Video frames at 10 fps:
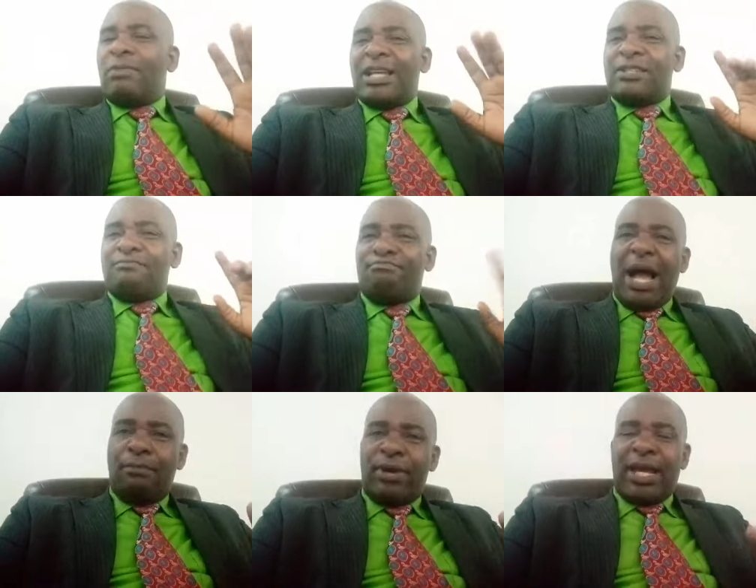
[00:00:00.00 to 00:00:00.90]
I love you
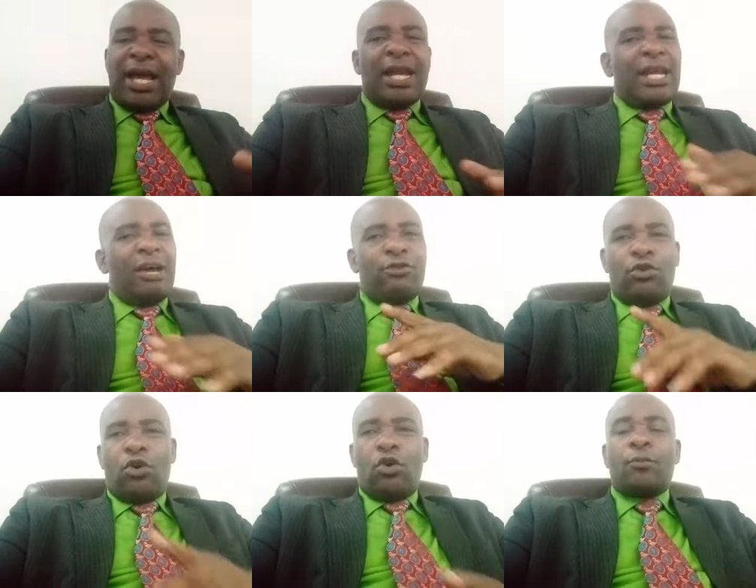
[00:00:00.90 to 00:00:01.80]
all. From
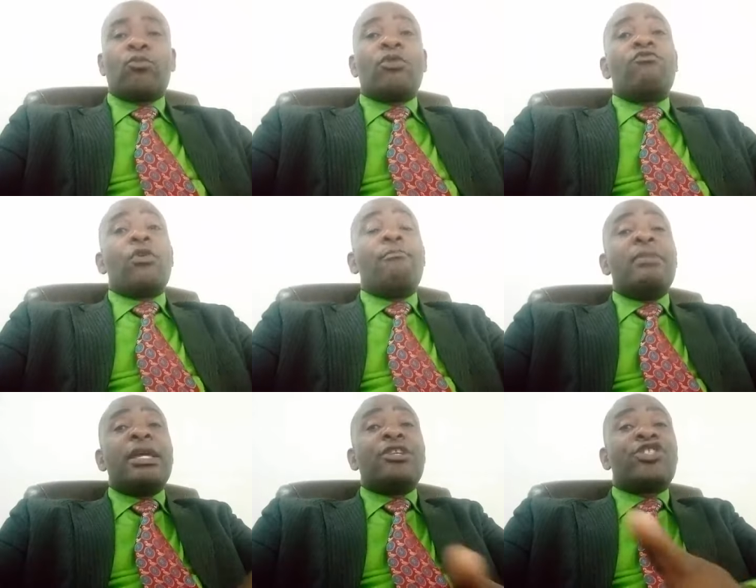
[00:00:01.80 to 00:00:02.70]
me, shalom, shalom,
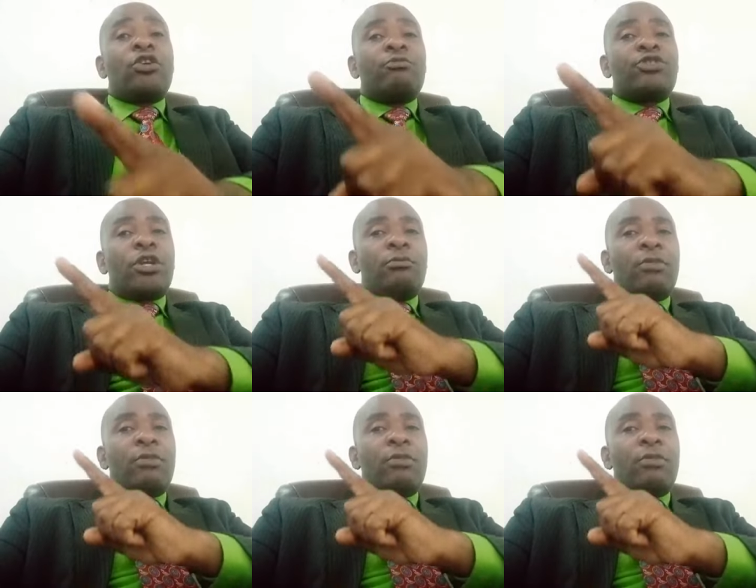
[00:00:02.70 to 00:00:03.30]
and bye bye.